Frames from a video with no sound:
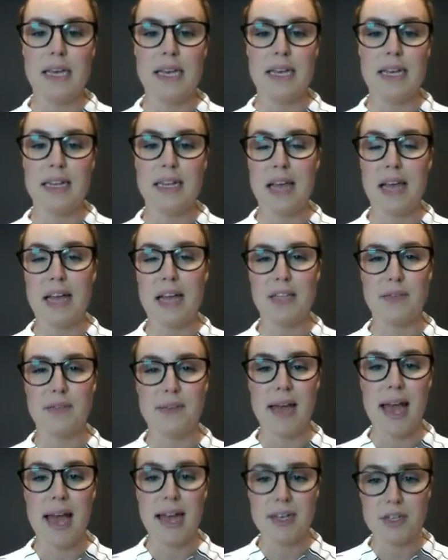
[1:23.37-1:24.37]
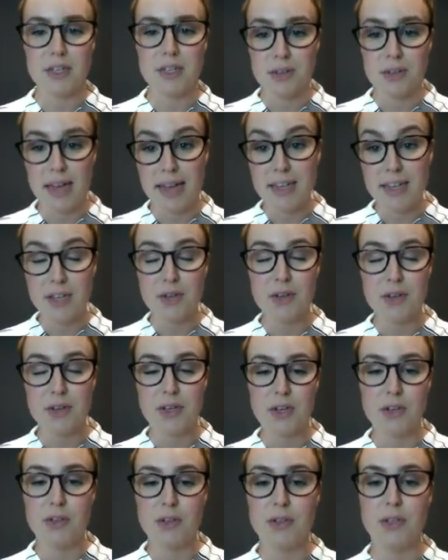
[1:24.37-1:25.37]
It allows for accurate
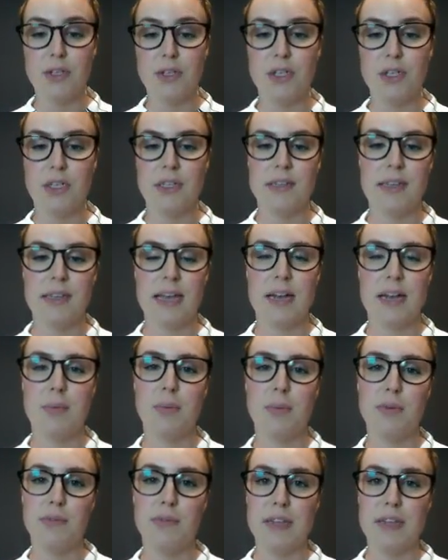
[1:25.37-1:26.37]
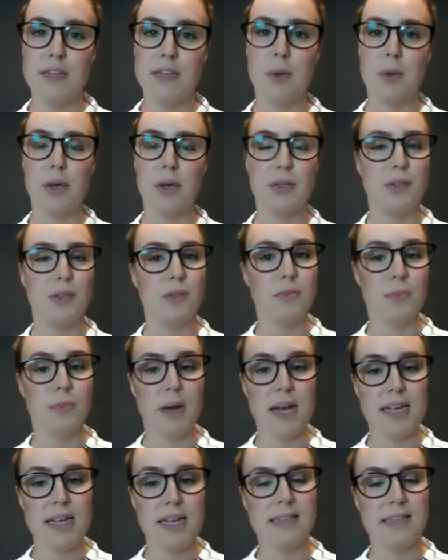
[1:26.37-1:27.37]
conclusions and it prevents personal
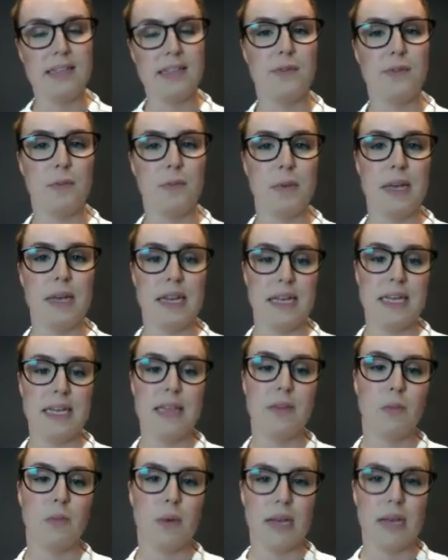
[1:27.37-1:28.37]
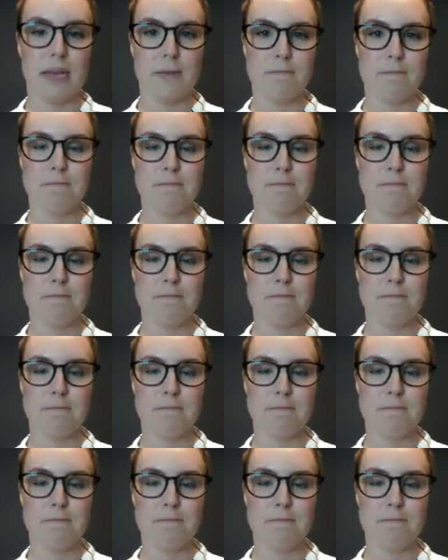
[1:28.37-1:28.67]
biases from getting in the way.